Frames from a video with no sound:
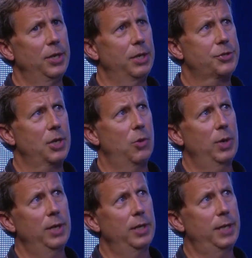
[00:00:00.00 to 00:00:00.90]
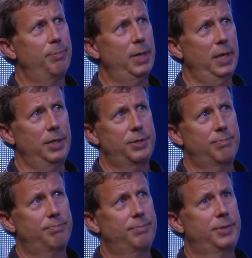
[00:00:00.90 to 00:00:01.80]
So will it be
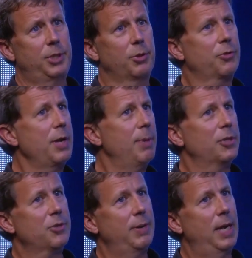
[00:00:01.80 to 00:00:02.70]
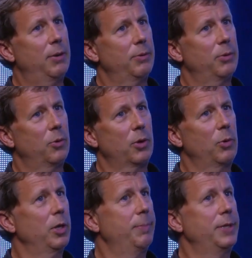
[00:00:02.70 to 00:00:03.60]
2-3 months from now, or
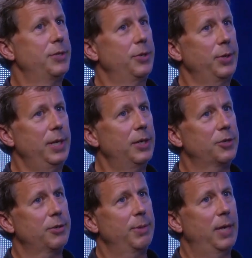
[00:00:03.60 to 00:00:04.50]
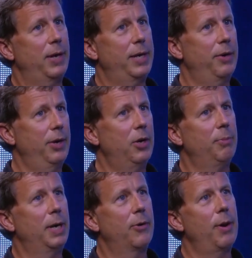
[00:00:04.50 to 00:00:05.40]
will it be 2 years from now? I don't know,
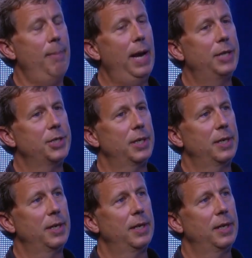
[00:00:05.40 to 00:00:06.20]
but I would imagine